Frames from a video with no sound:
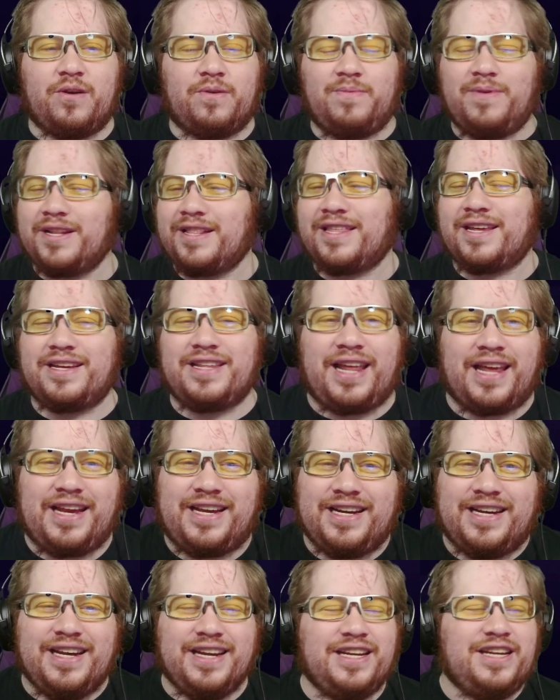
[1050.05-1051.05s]
What the,
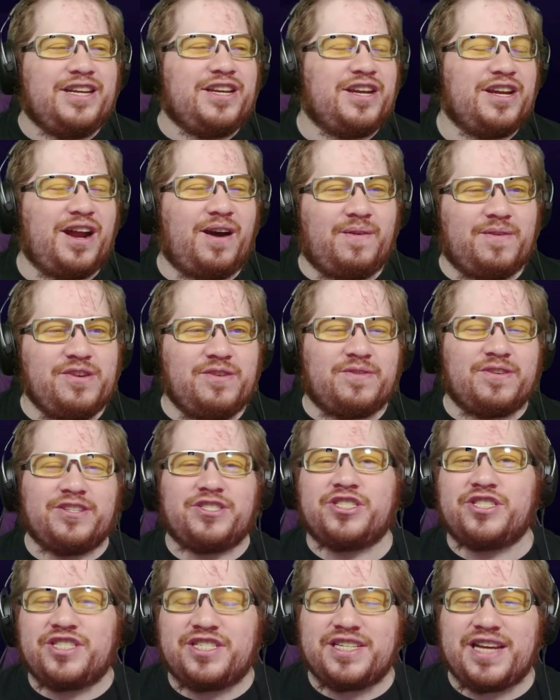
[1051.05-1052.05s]
like, you could
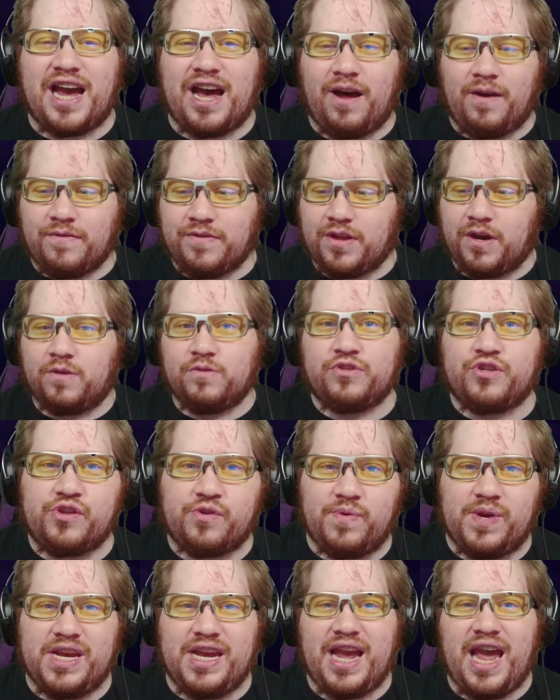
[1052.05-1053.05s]
just tell those
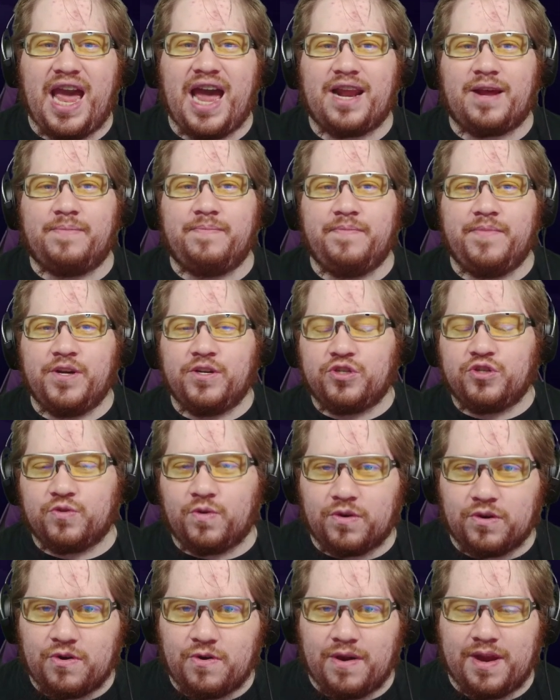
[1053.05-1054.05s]
three had a
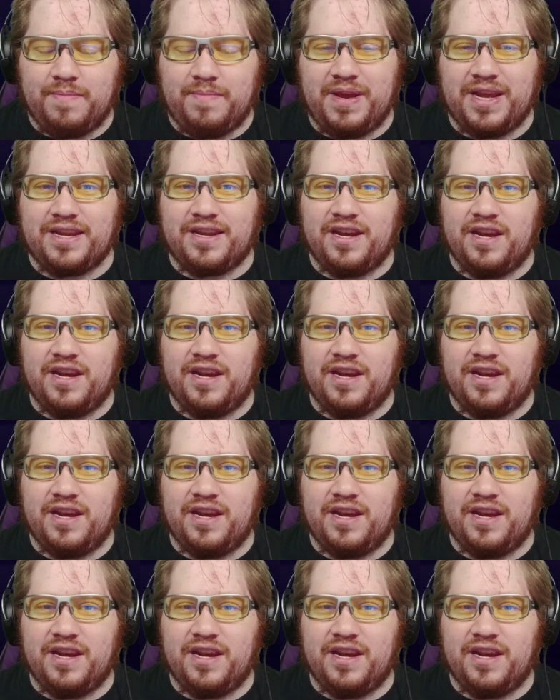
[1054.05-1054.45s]
mutual agreement